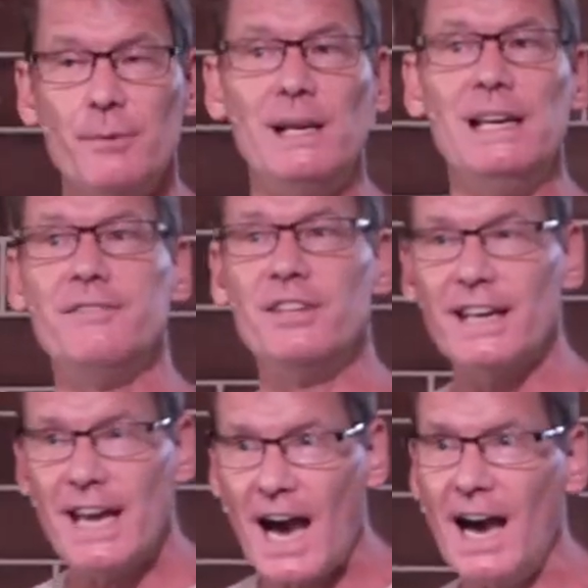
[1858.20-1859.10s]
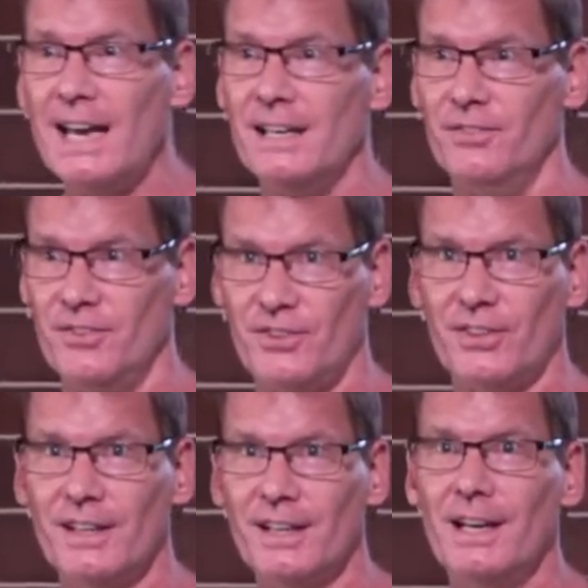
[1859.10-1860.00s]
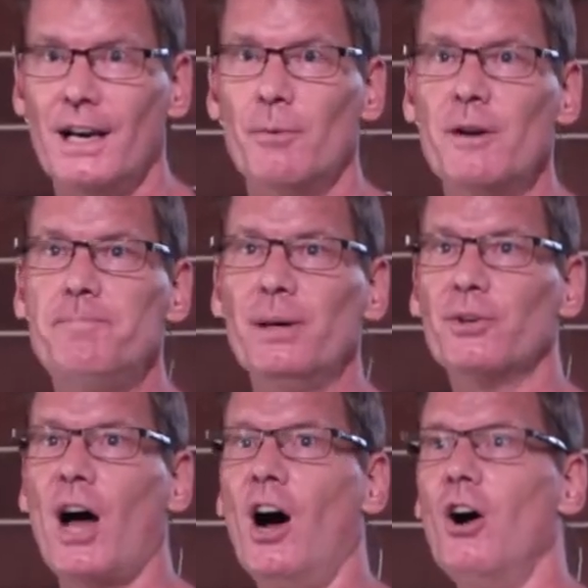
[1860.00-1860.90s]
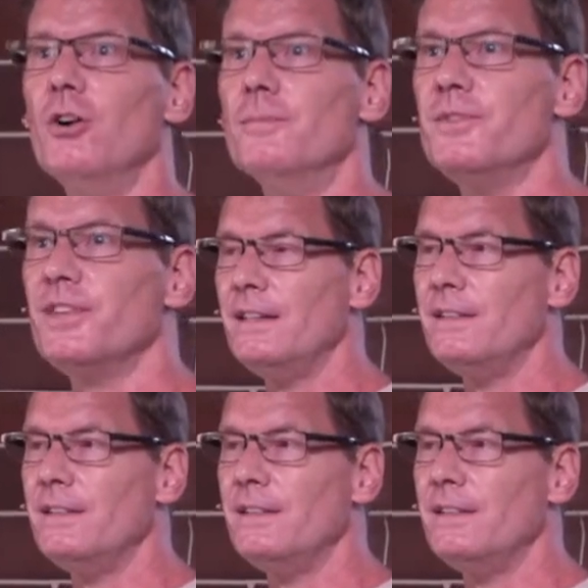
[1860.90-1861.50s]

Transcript: we live in the caves. We've built homes,